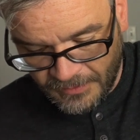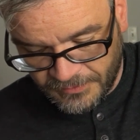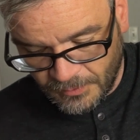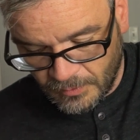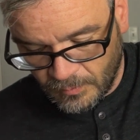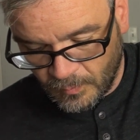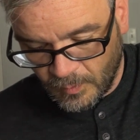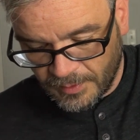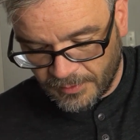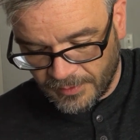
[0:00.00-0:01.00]
So
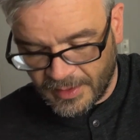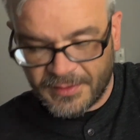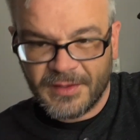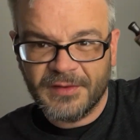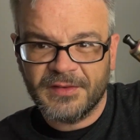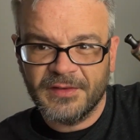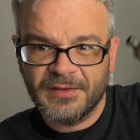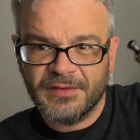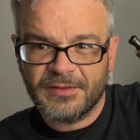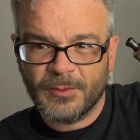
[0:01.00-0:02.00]
whether or not this
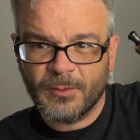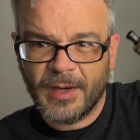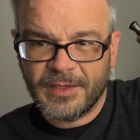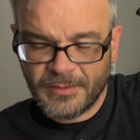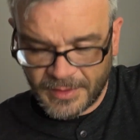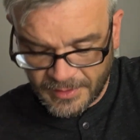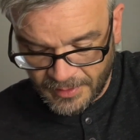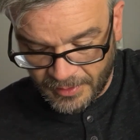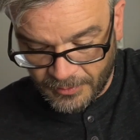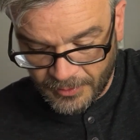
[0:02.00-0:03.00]
is
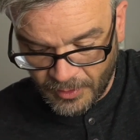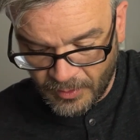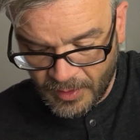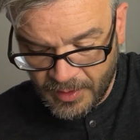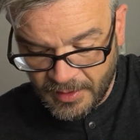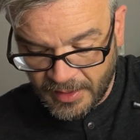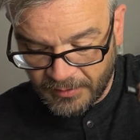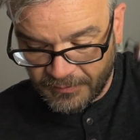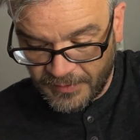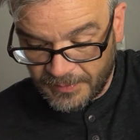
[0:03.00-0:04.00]
regulated, I don't know.
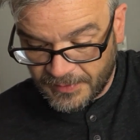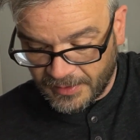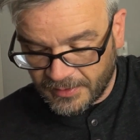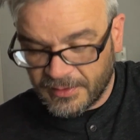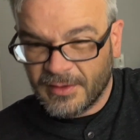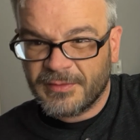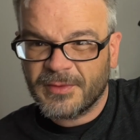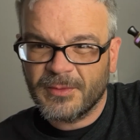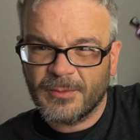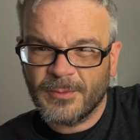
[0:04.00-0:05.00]
Haven't vaped on it enough
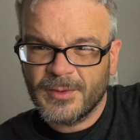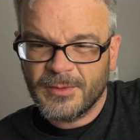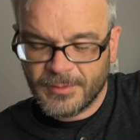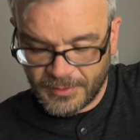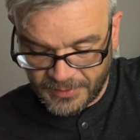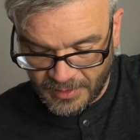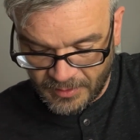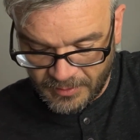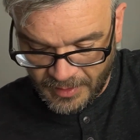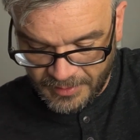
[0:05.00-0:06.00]
to really
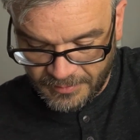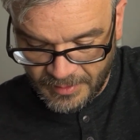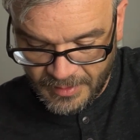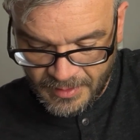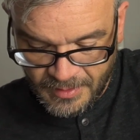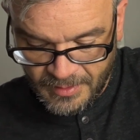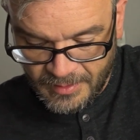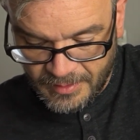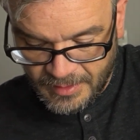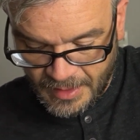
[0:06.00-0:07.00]
tell. I
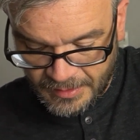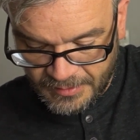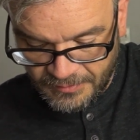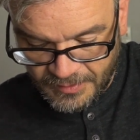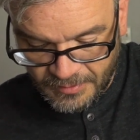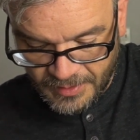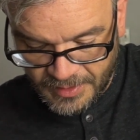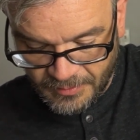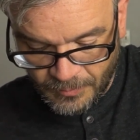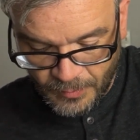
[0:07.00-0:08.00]
kind of feel
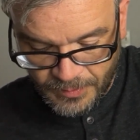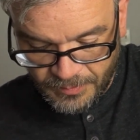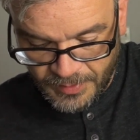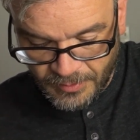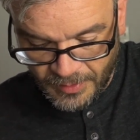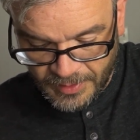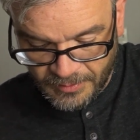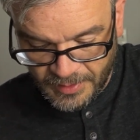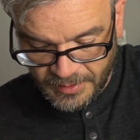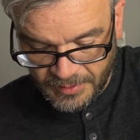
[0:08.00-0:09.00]
like it wouldn't be
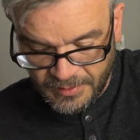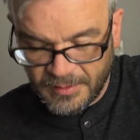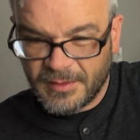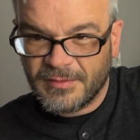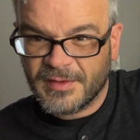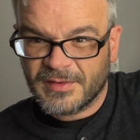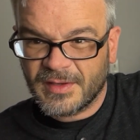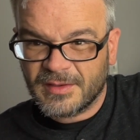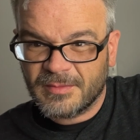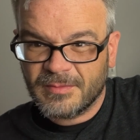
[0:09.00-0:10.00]
regulated if it's
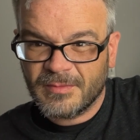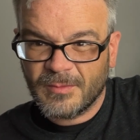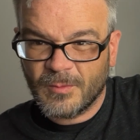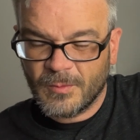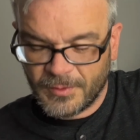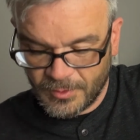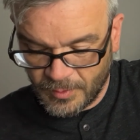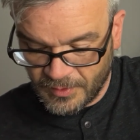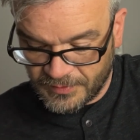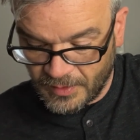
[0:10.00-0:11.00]
like
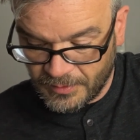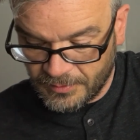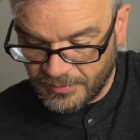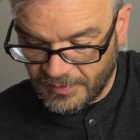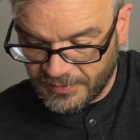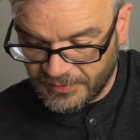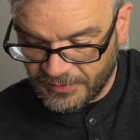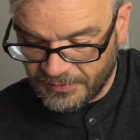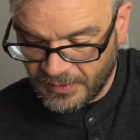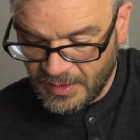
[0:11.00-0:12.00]
Uwell's other
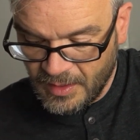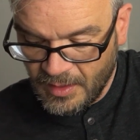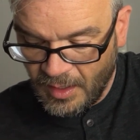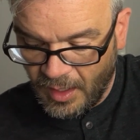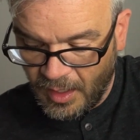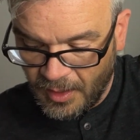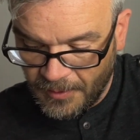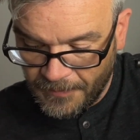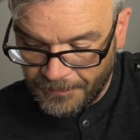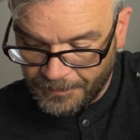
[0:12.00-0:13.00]
devices.
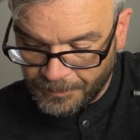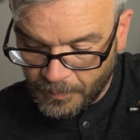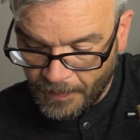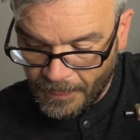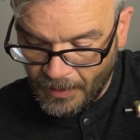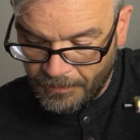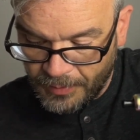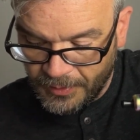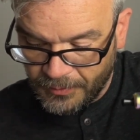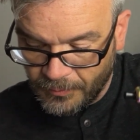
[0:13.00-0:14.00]

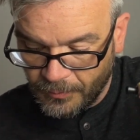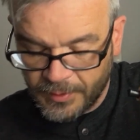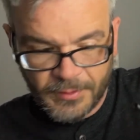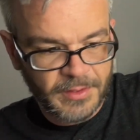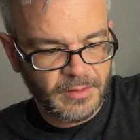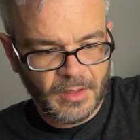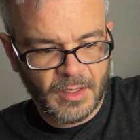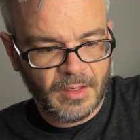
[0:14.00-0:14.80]
But really,